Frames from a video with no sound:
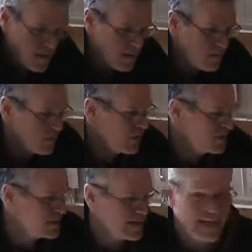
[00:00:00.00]
a pretty
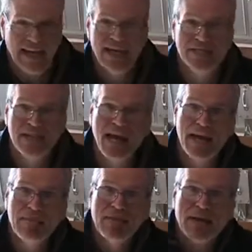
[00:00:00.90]
thick gauge
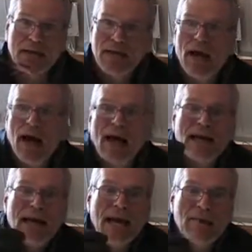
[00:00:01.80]

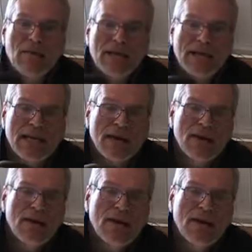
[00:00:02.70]
cable in here,